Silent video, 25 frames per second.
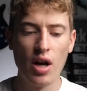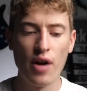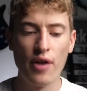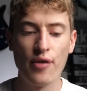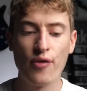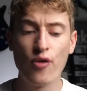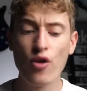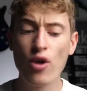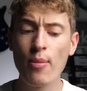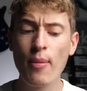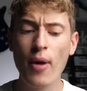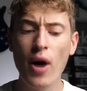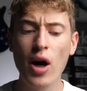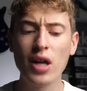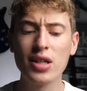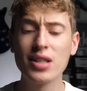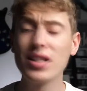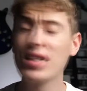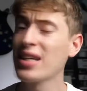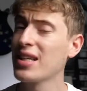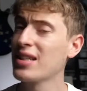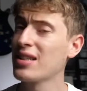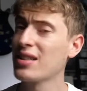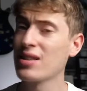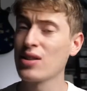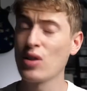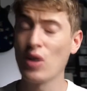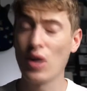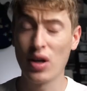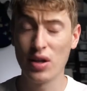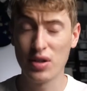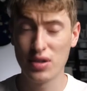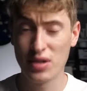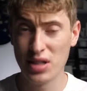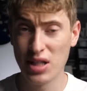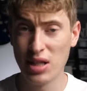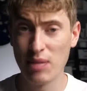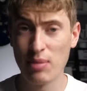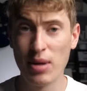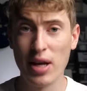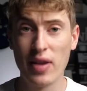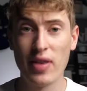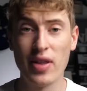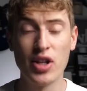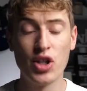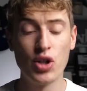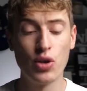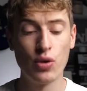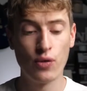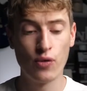Free marketing, it does not seem like
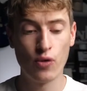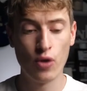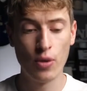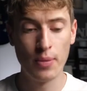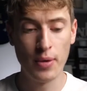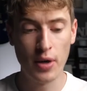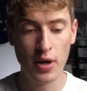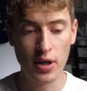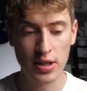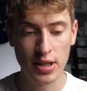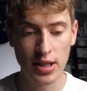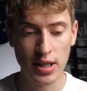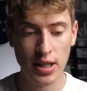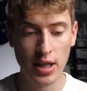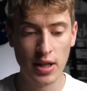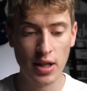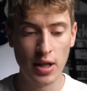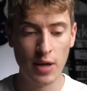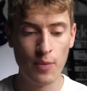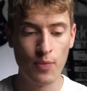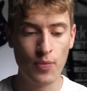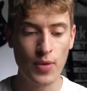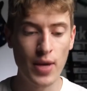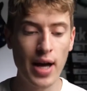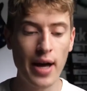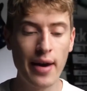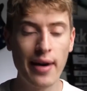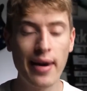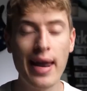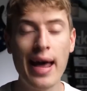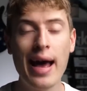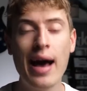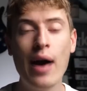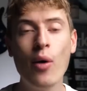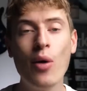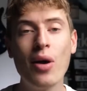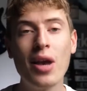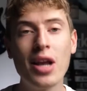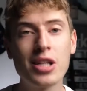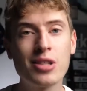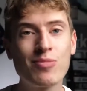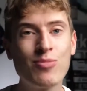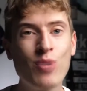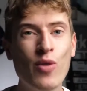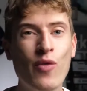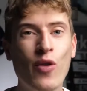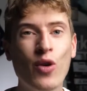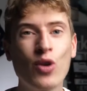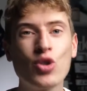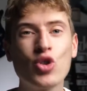they do free marketing either. And now let's
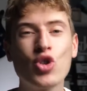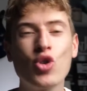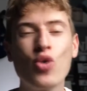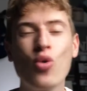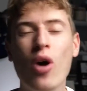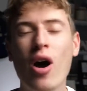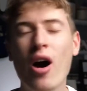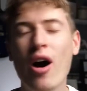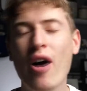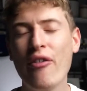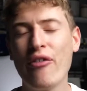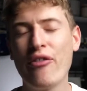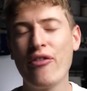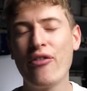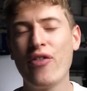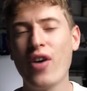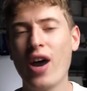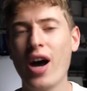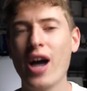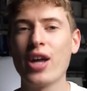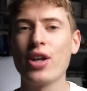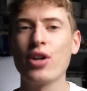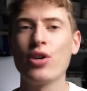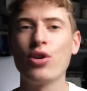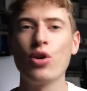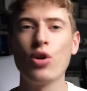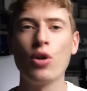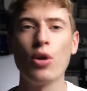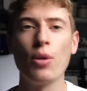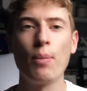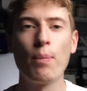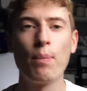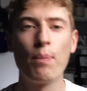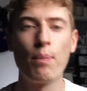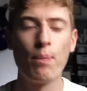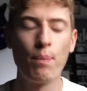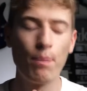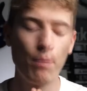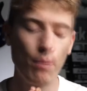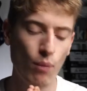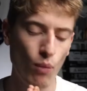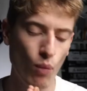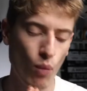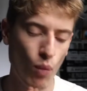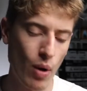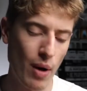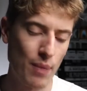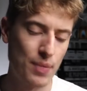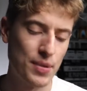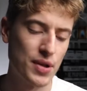move on to our final
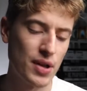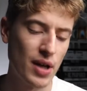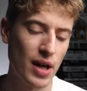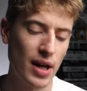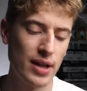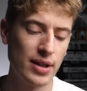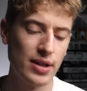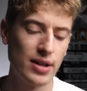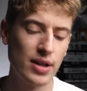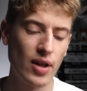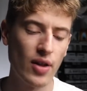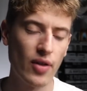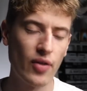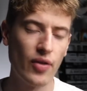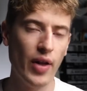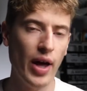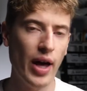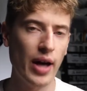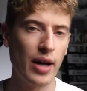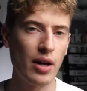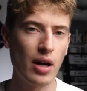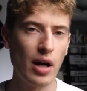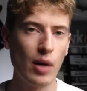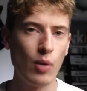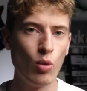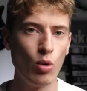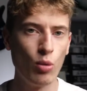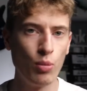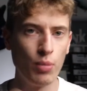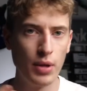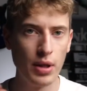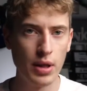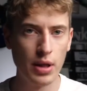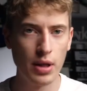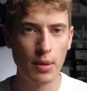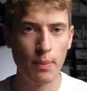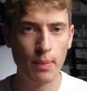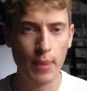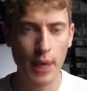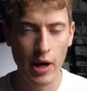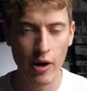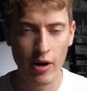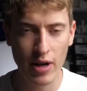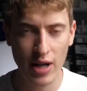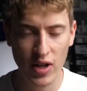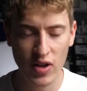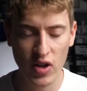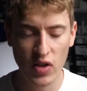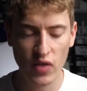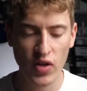website that I will be
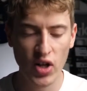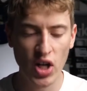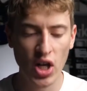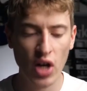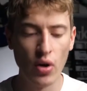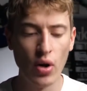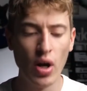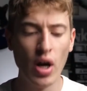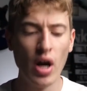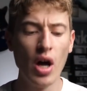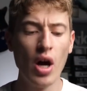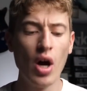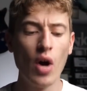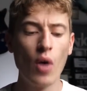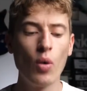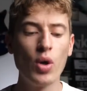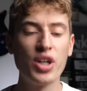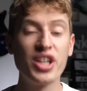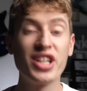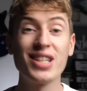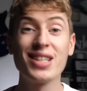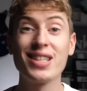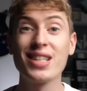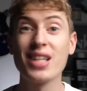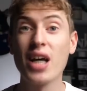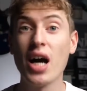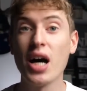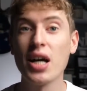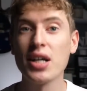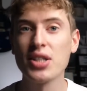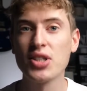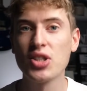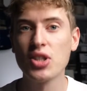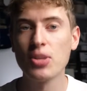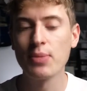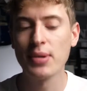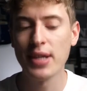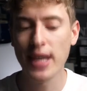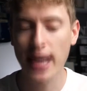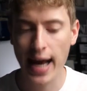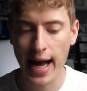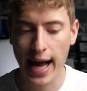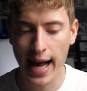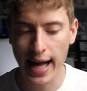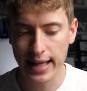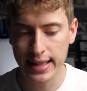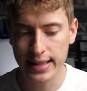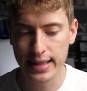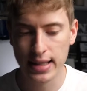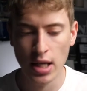comparing in this video, which is Custom
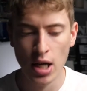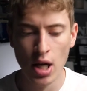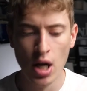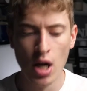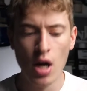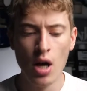Cat,